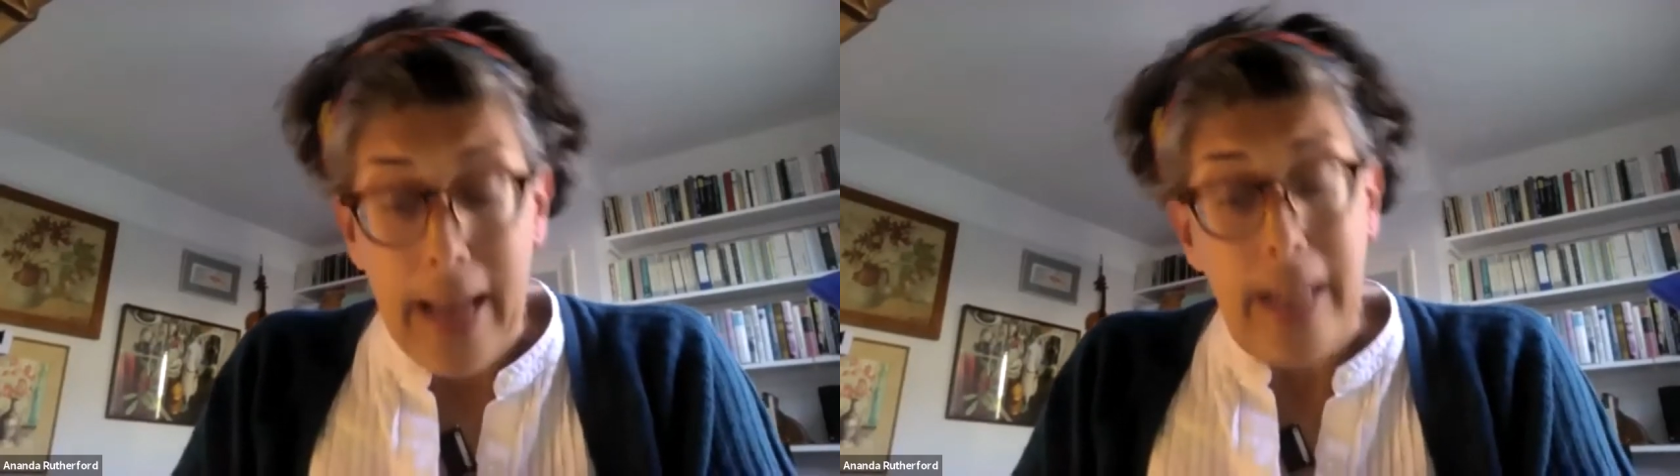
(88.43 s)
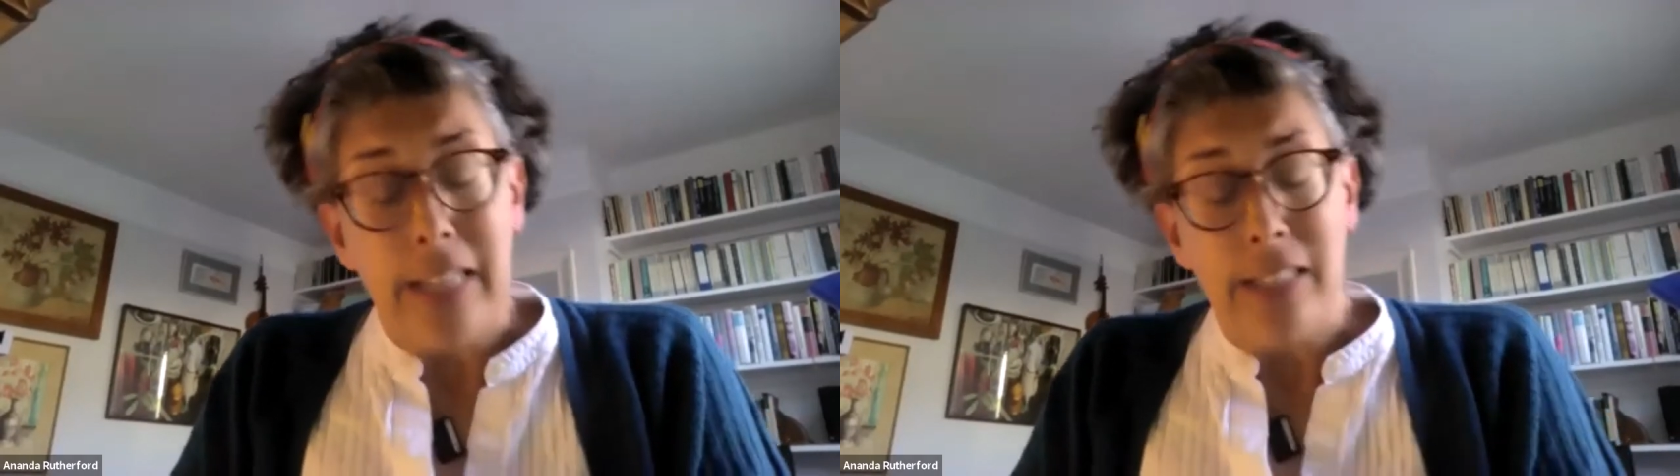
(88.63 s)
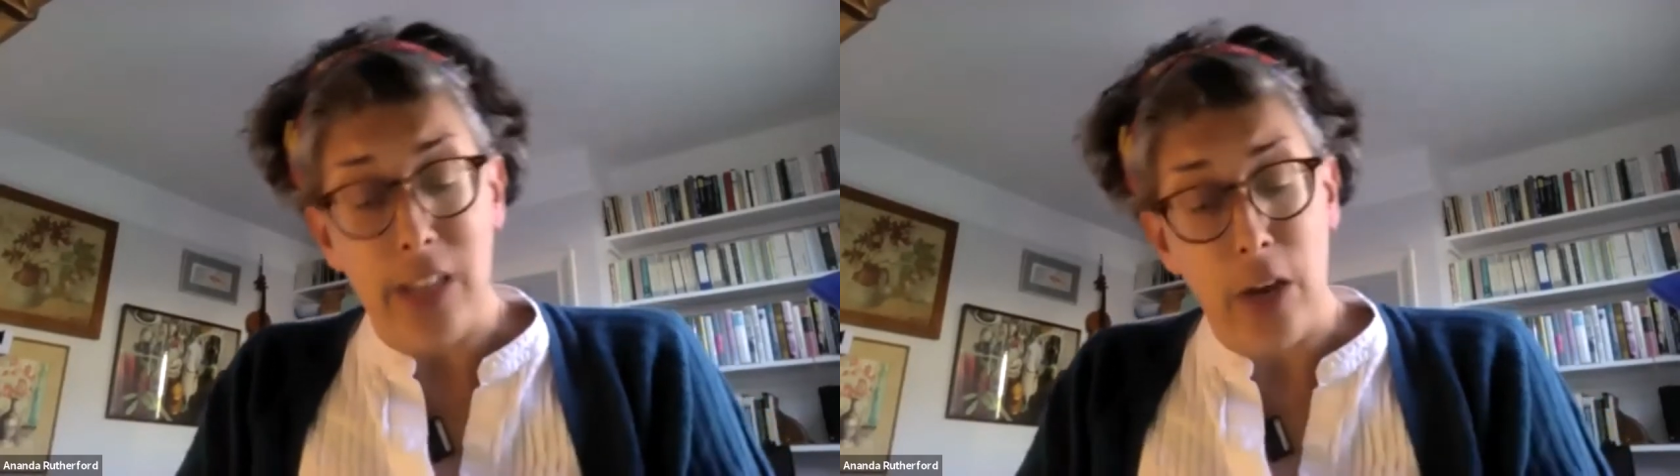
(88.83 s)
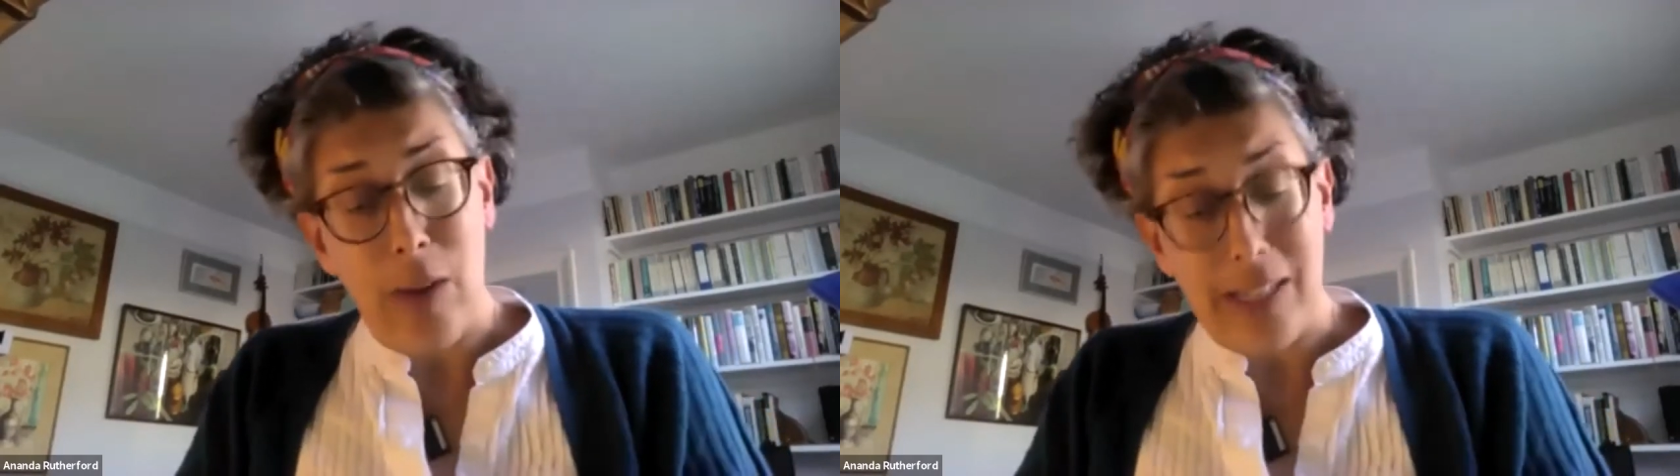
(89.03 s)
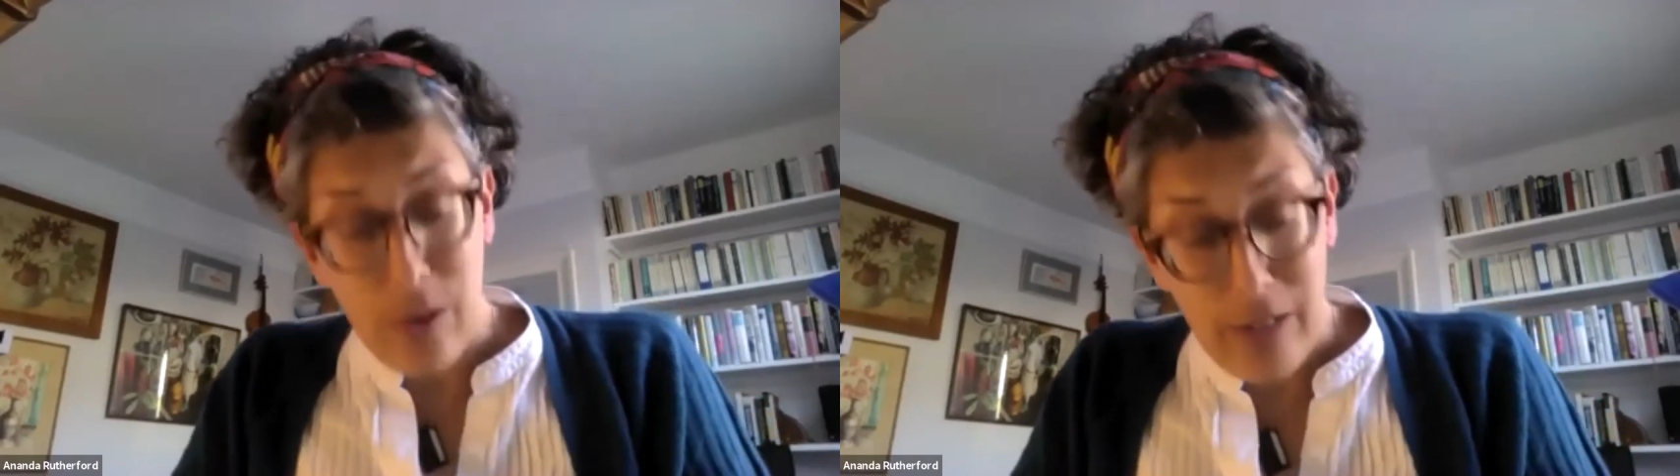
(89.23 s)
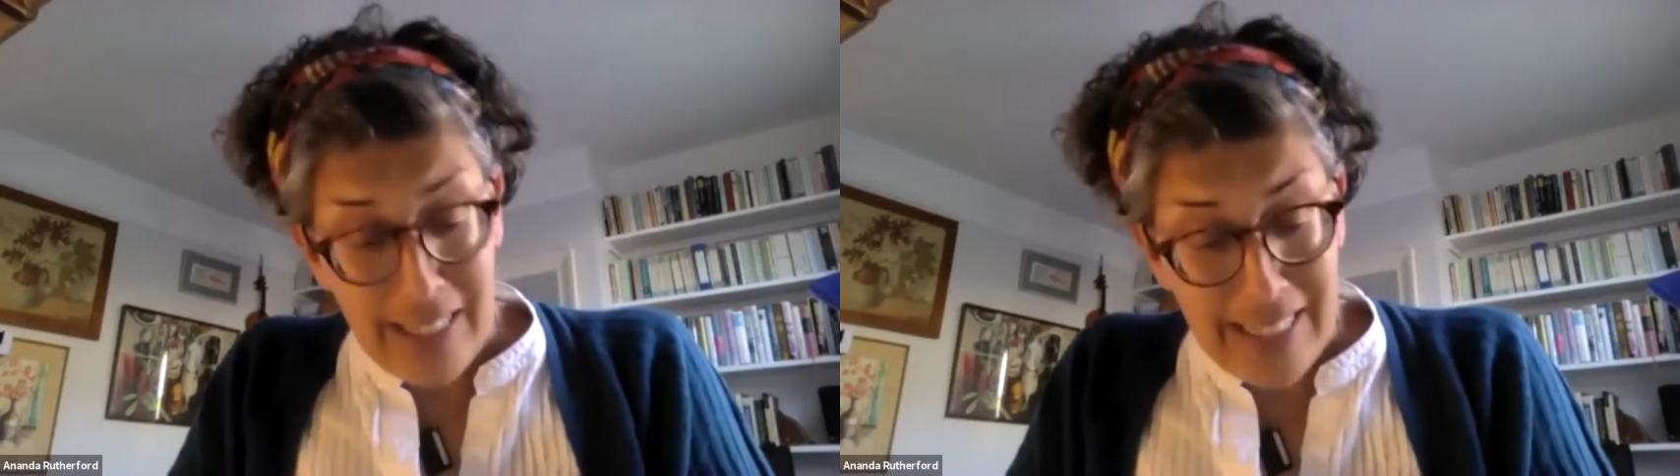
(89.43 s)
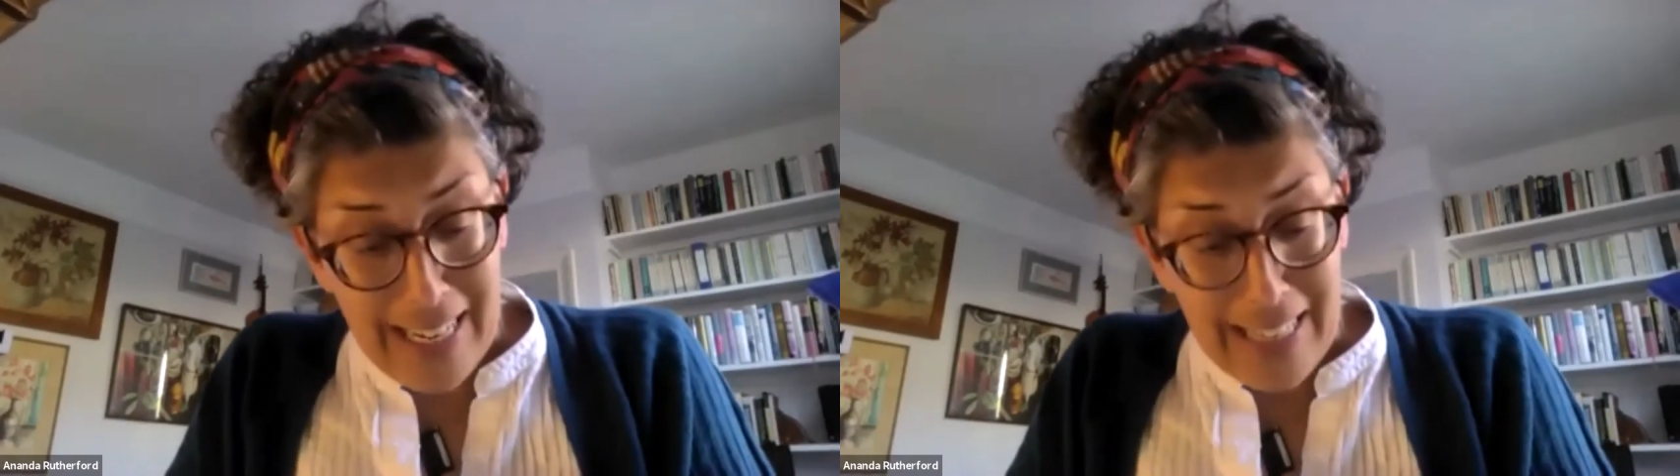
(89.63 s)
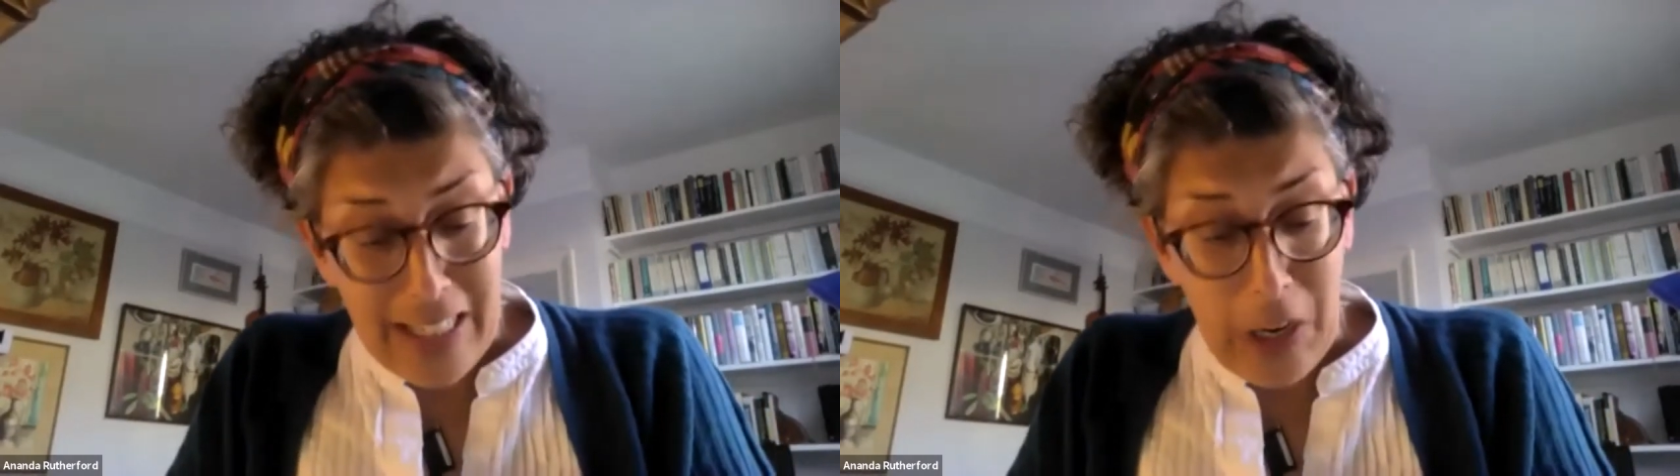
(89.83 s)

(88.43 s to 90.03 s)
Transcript: So, as Colin said,